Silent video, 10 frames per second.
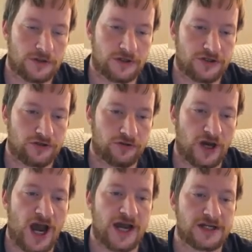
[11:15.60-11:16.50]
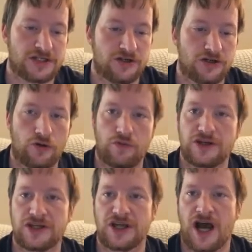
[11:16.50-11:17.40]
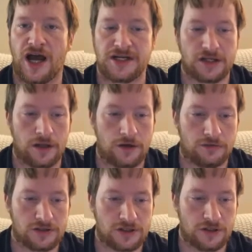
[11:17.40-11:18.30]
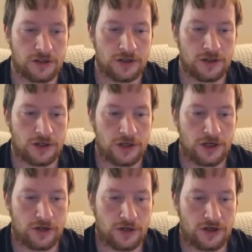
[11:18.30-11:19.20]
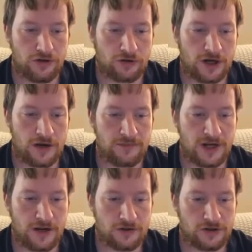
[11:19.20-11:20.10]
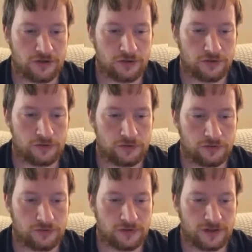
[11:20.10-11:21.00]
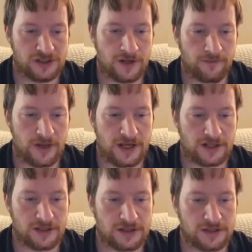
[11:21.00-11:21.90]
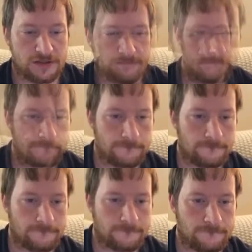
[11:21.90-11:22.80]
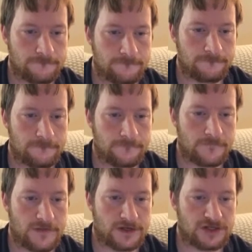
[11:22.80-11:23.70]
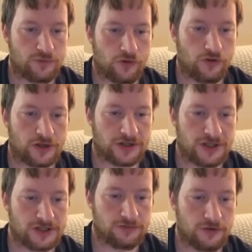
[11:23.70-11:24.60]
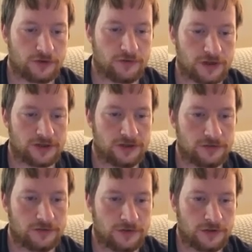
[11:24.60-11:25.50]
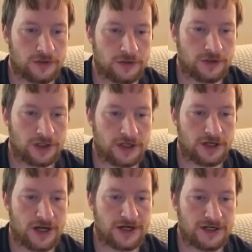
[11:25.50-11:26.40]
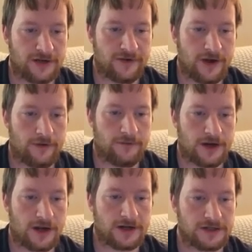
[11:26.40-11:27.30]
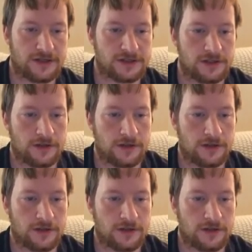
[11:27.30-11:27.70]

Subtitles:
to the highest, and you know which is the highest and the lowest, you'll come down to something like this. Actually, we'll look at this real quick too, get an idea of how I got this.